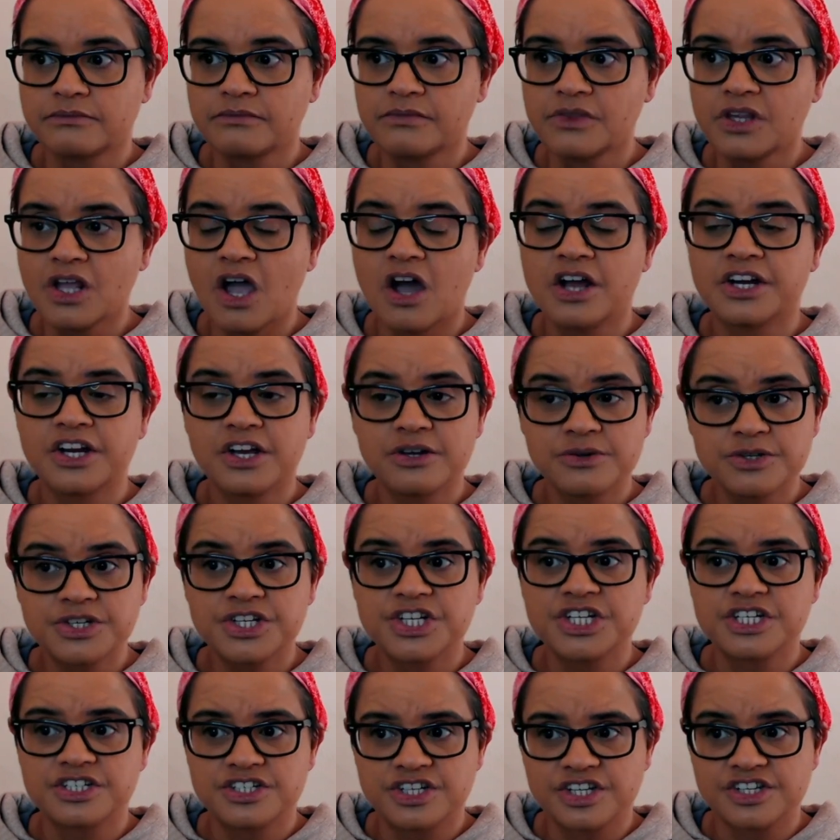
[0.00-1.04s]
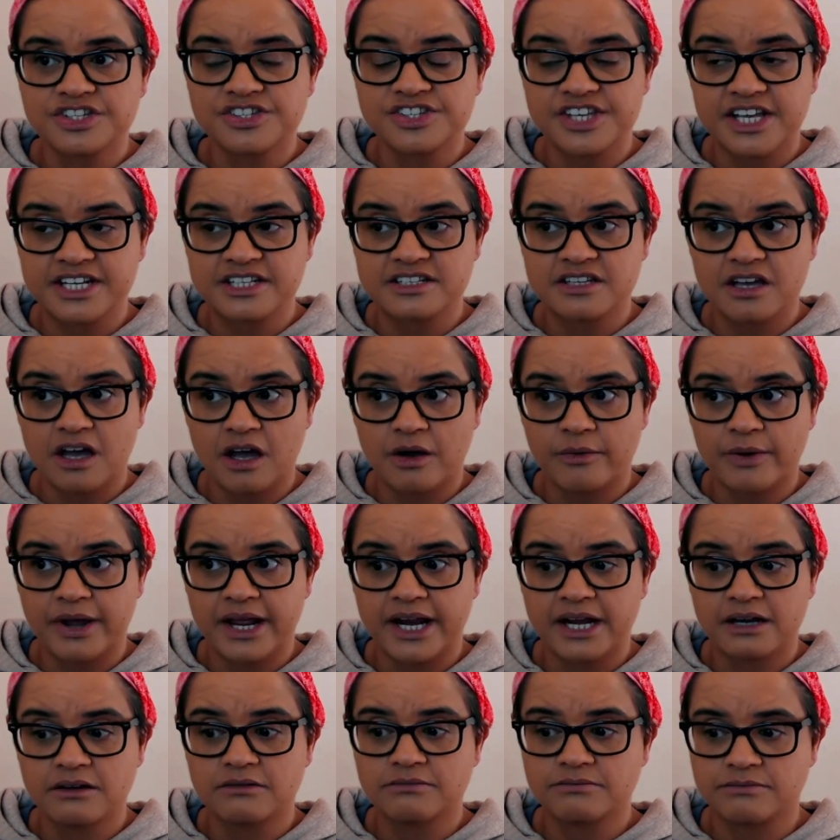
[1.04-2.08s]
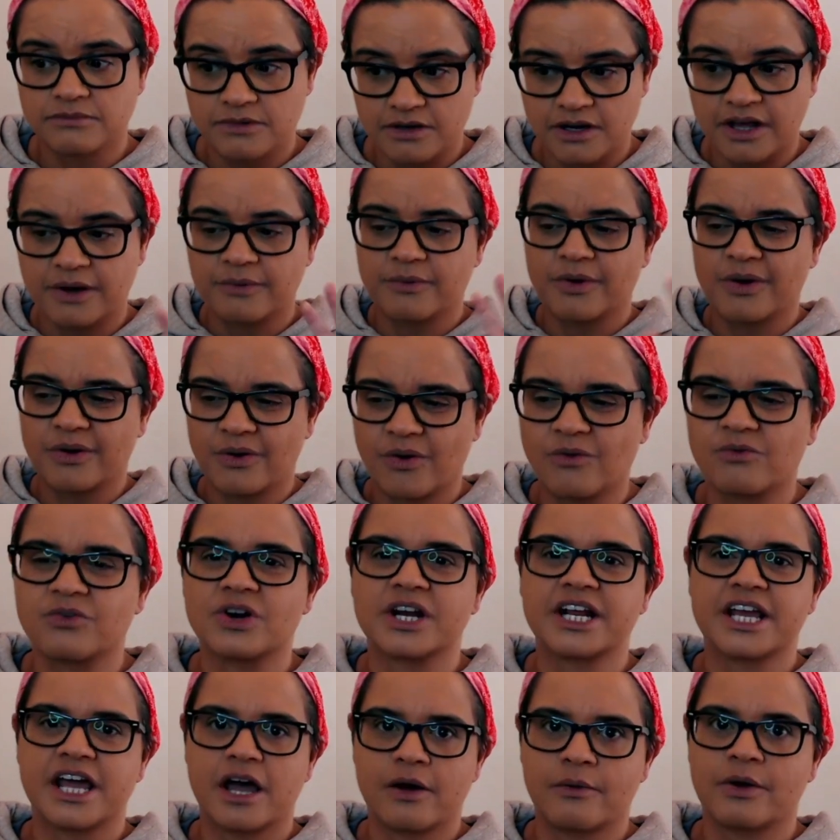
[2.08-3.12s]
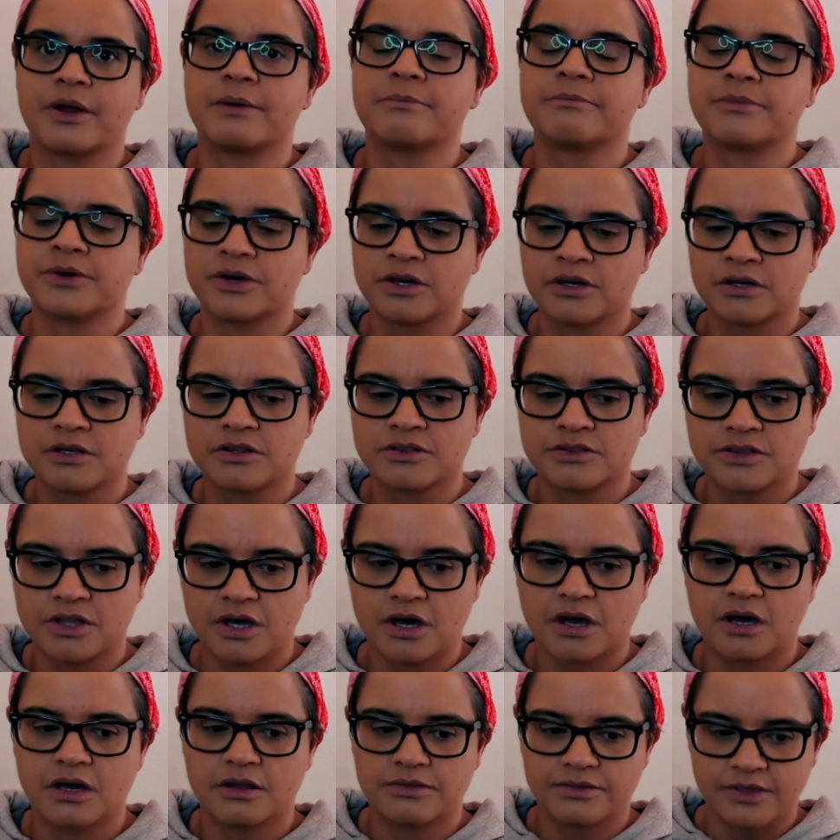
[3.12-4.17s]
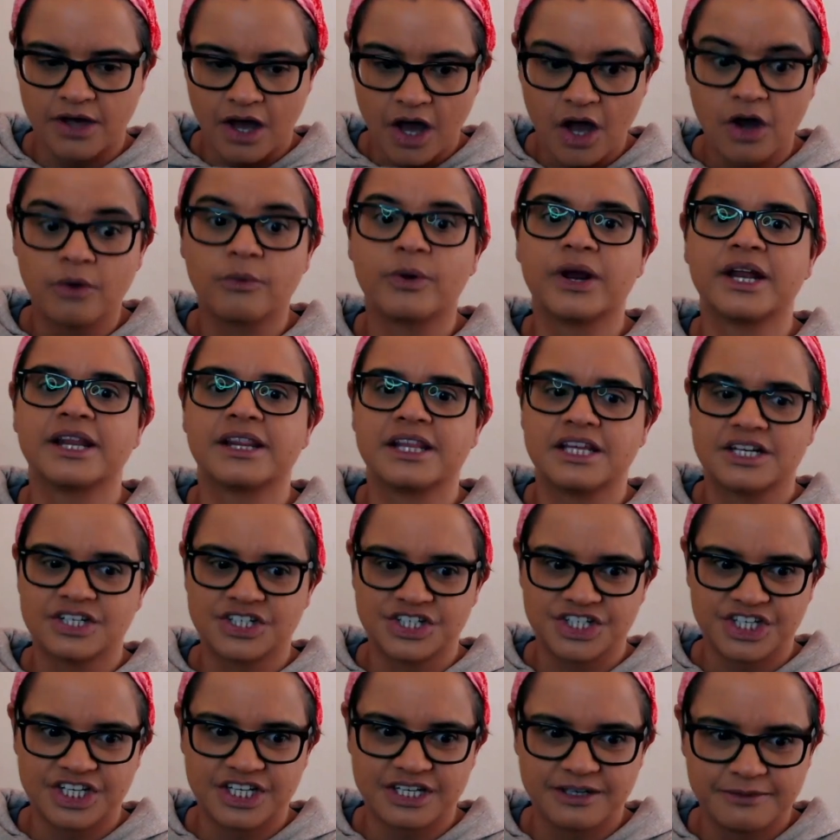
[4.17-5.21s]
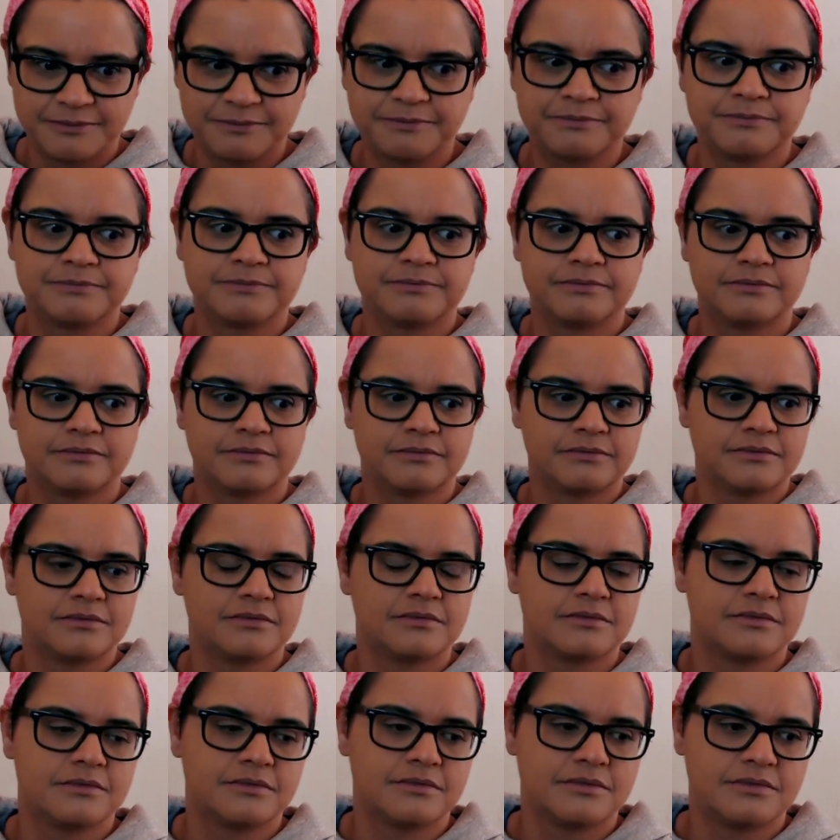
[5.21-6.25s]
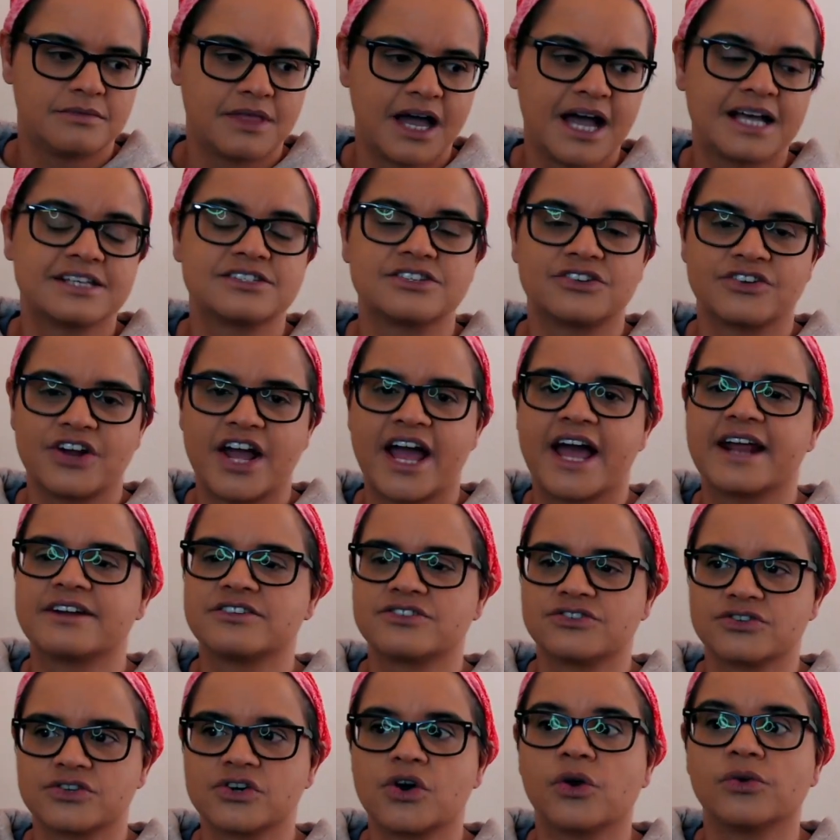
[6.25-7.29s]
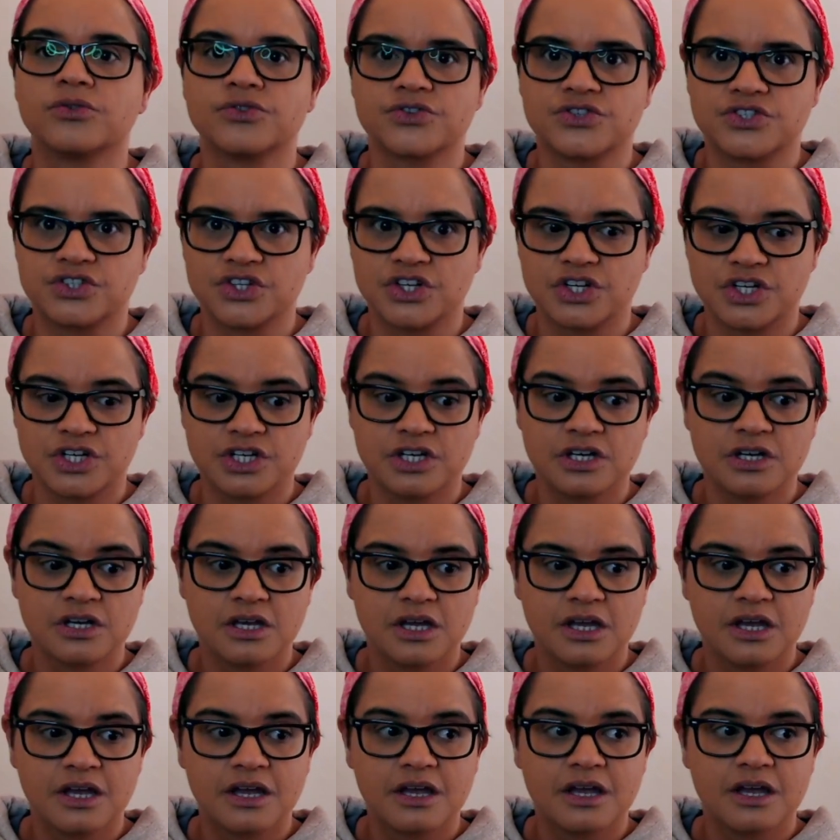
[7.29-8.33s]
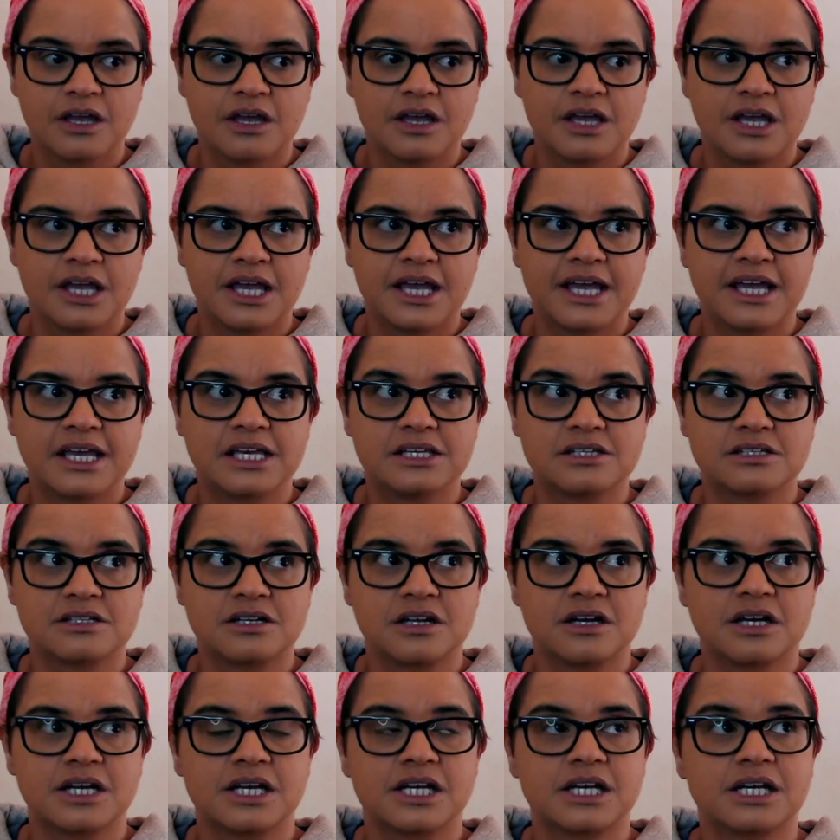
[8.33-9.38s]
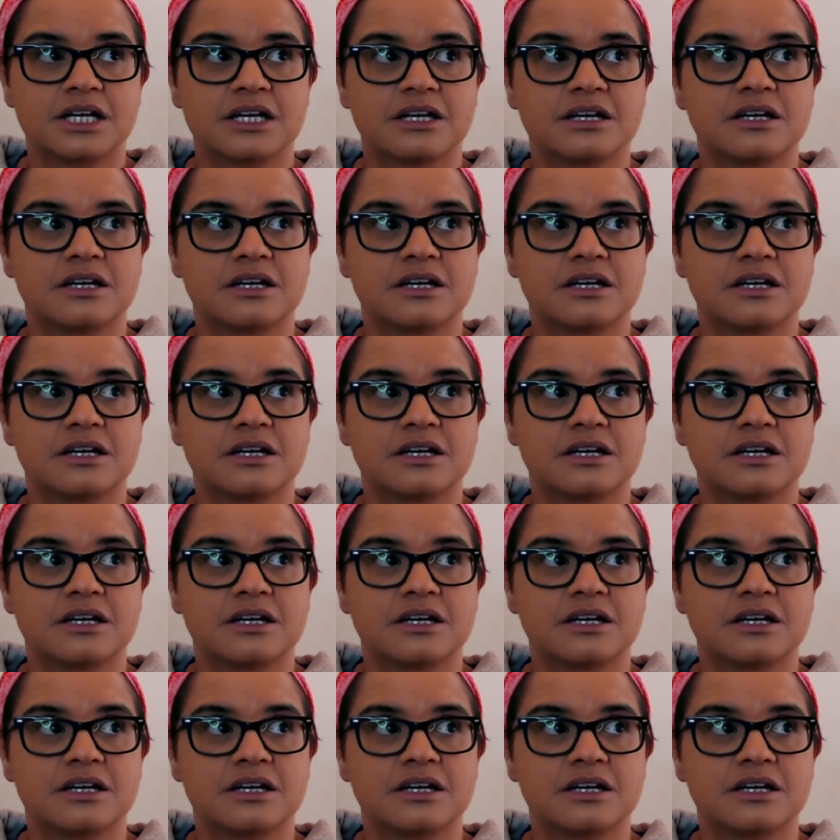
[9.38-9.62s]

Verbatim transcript: I know she's just said to Owen, like, well, not really Owen, but the, the Owen that she has in her head as her constant is like,